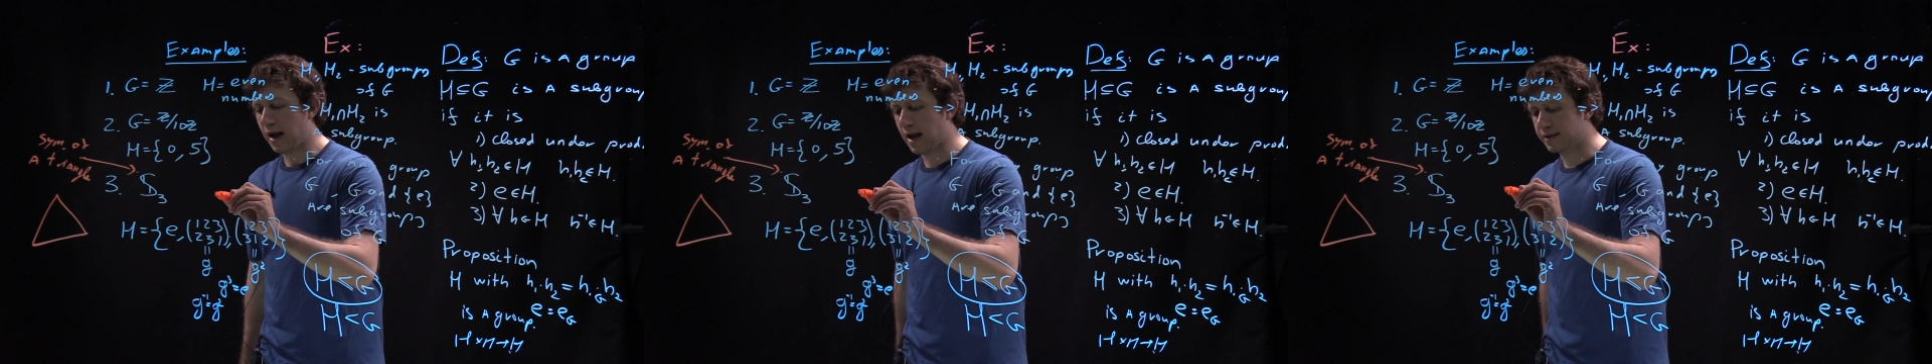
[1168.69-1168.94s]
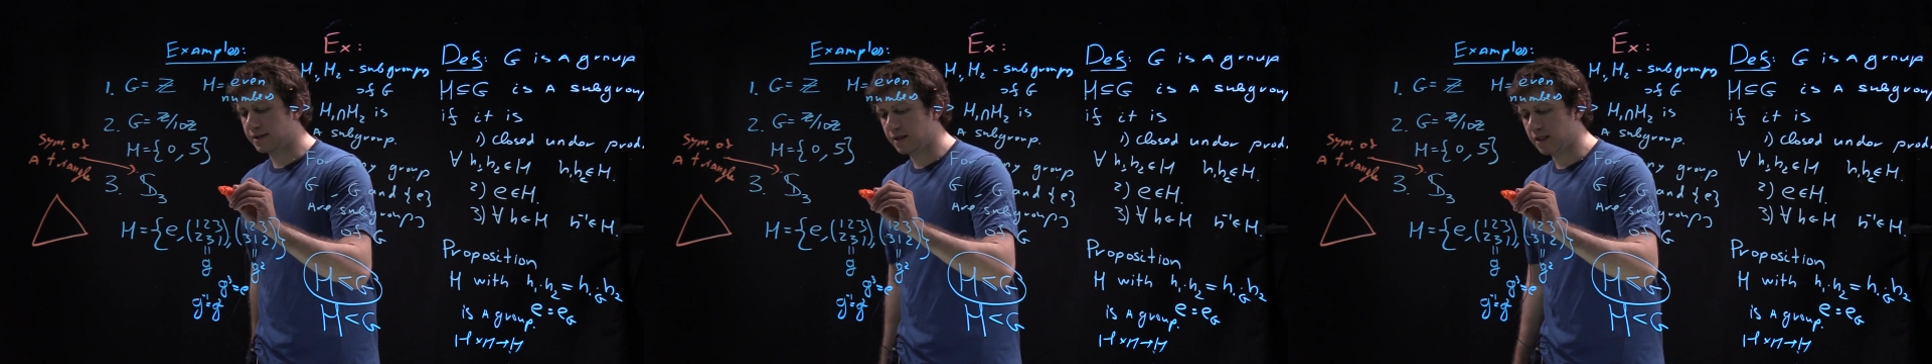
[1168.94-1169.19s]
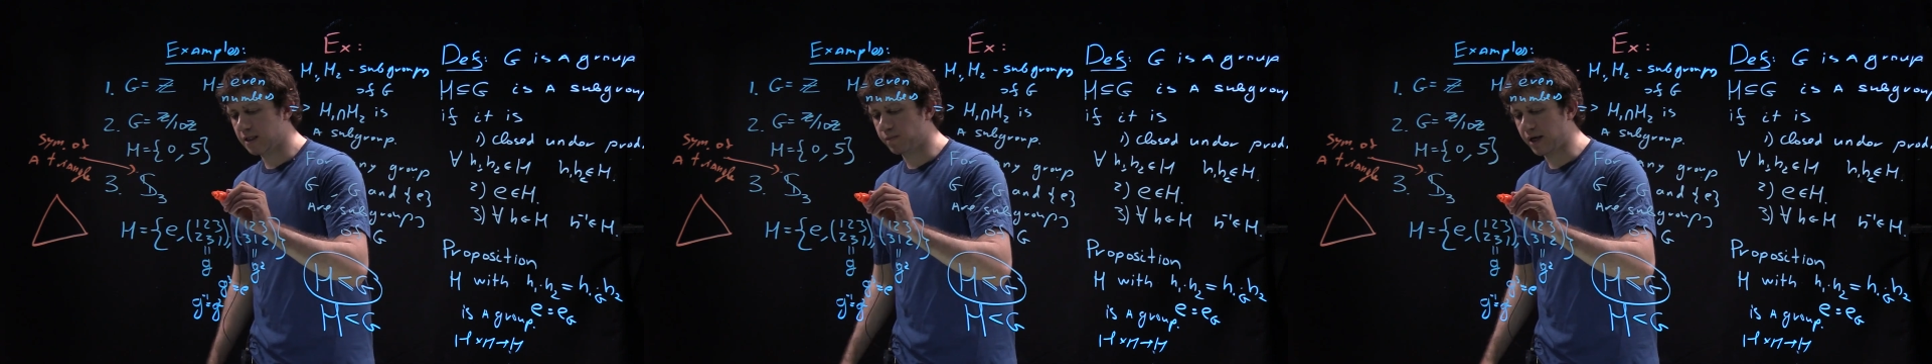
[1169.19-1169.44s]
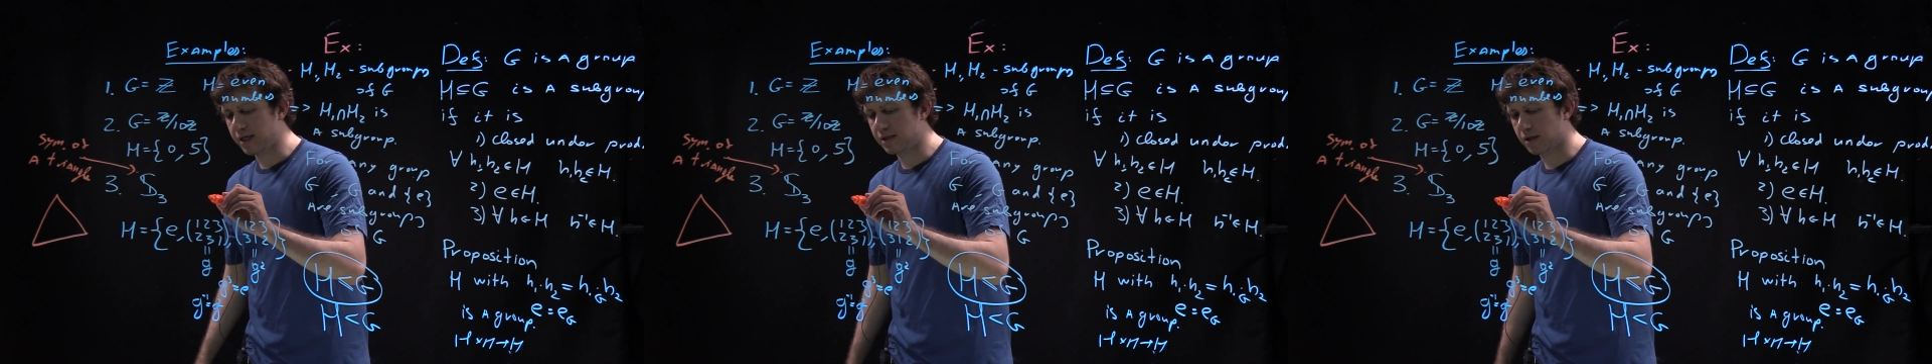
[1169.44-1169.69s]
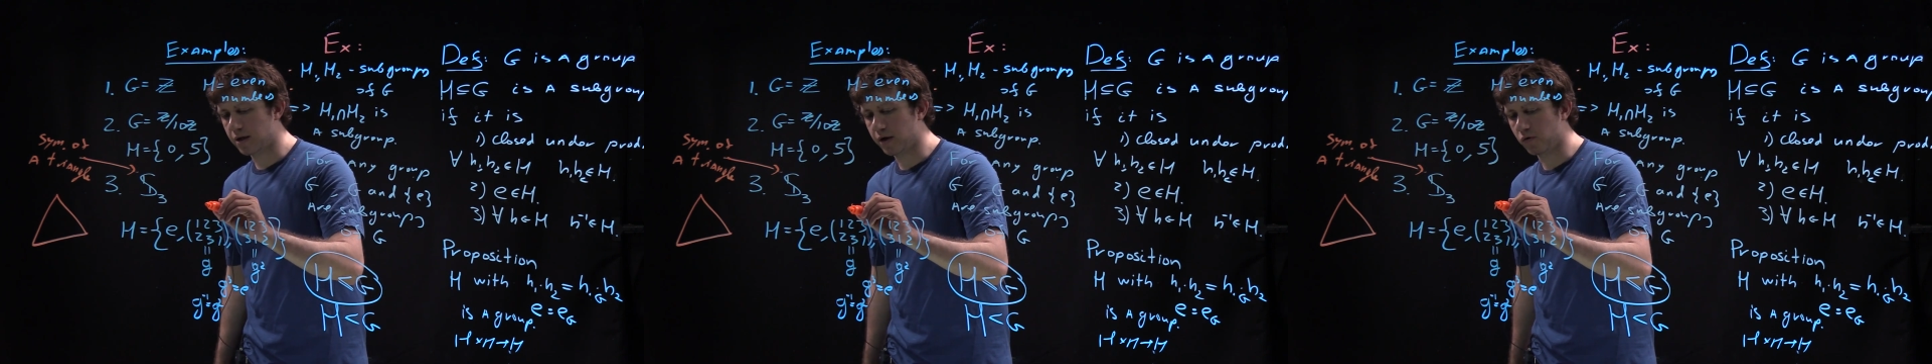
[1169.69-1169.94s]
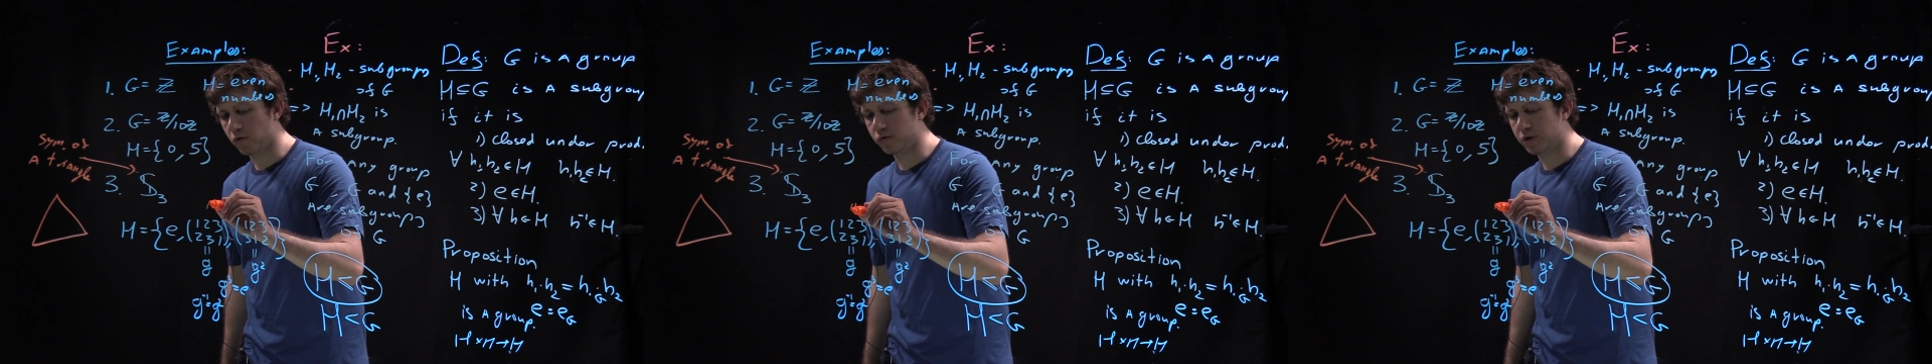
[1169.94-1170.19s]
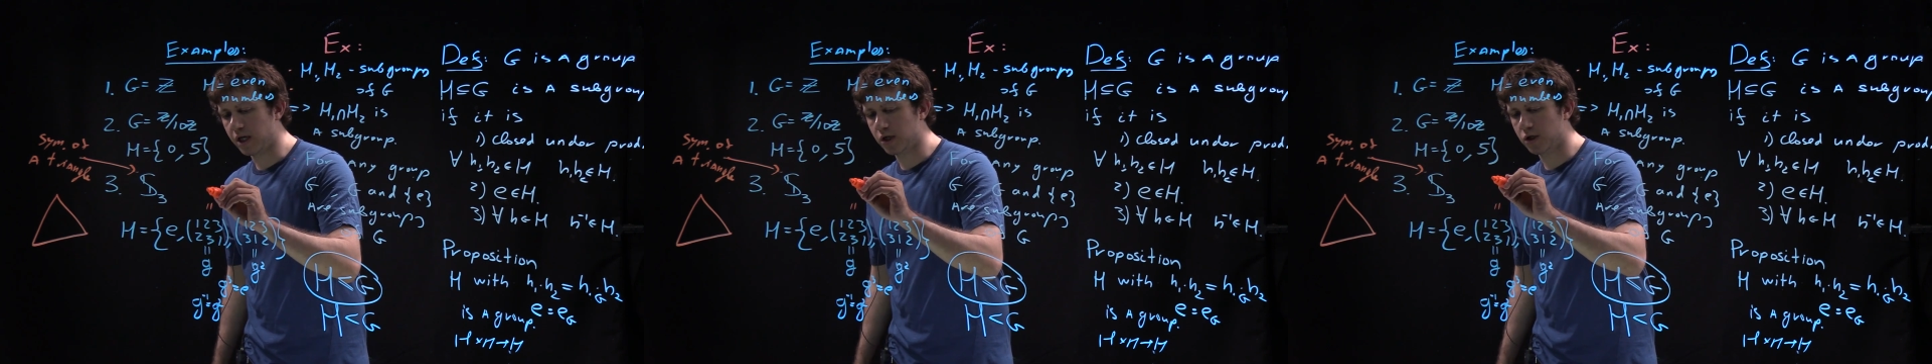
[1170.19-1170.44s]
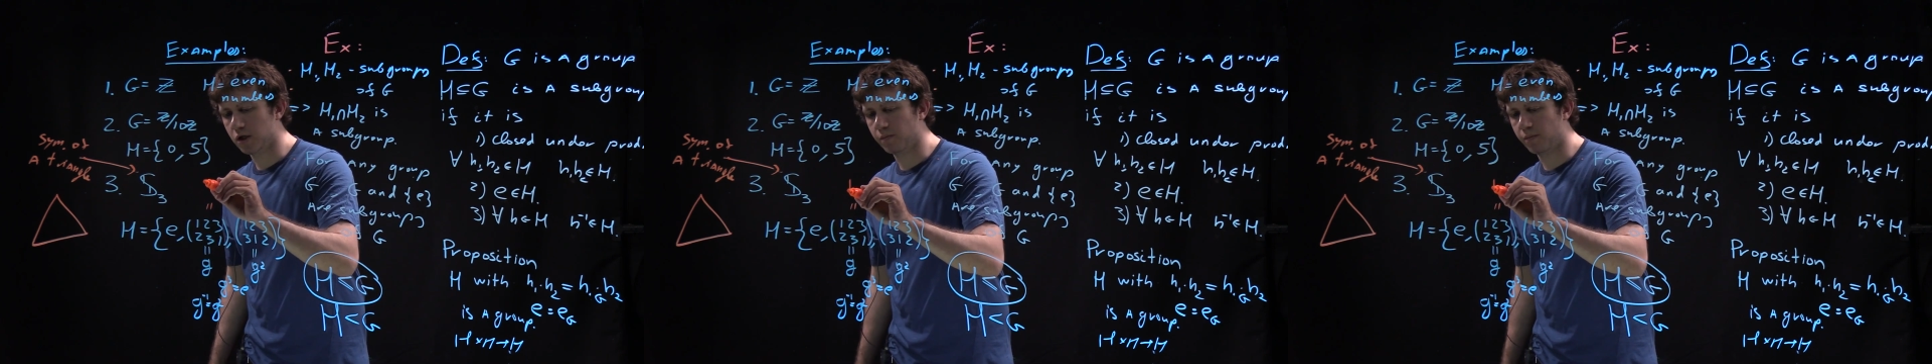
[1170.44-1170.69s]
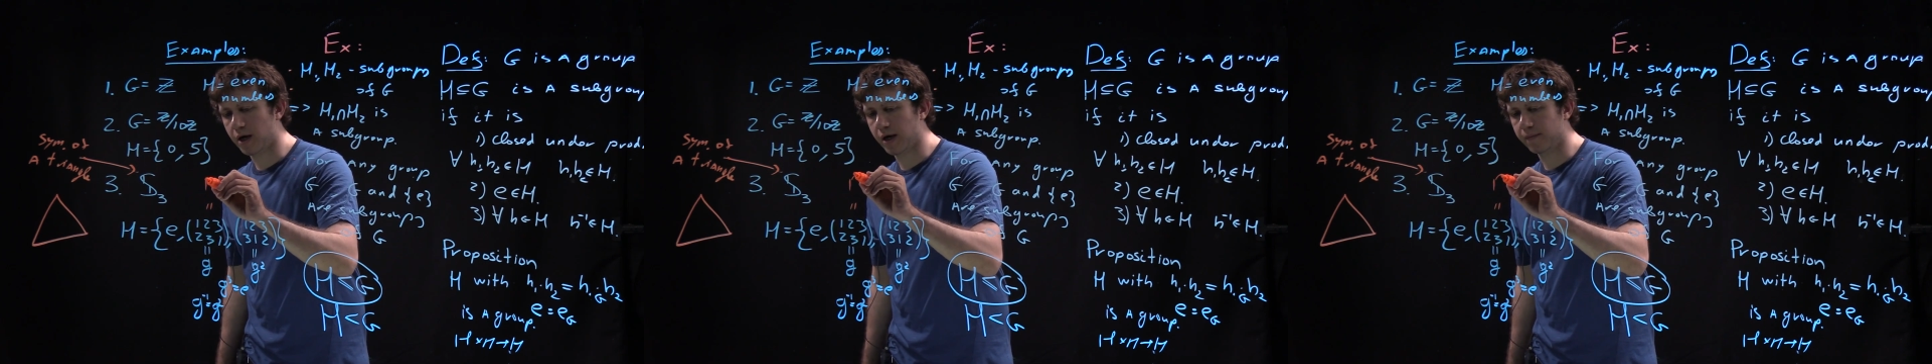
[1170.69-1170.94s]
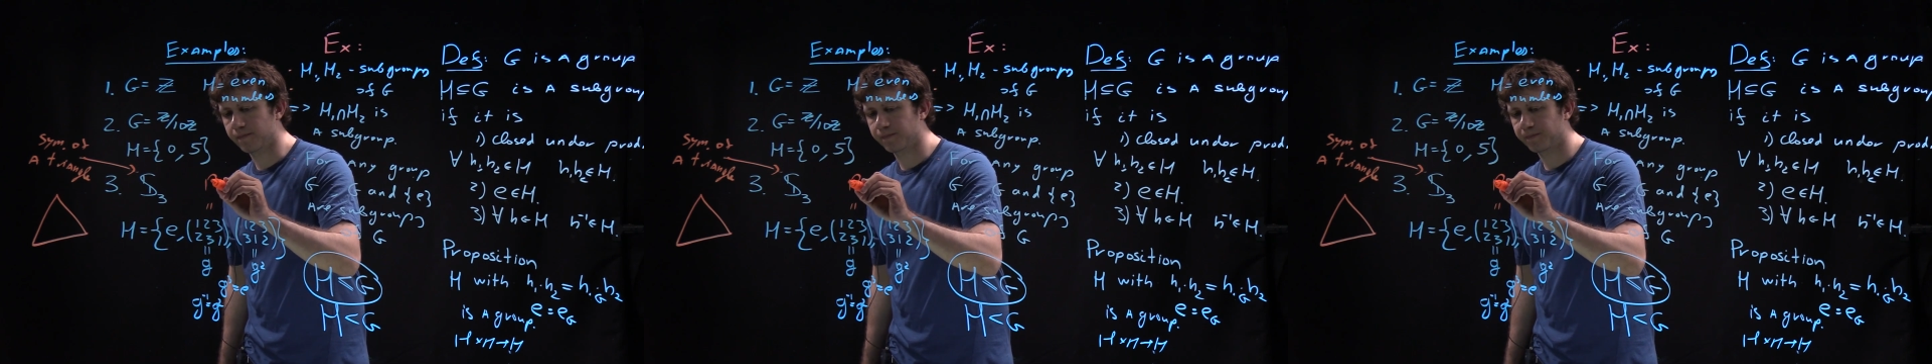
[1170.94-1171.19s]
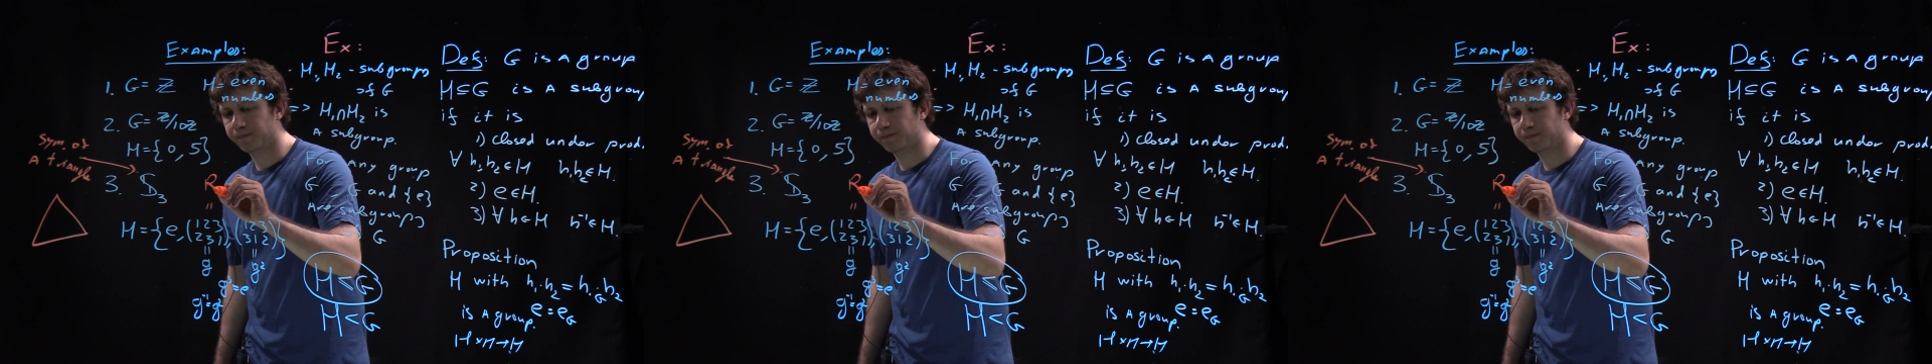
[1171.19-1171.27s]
And this is basically a rotation by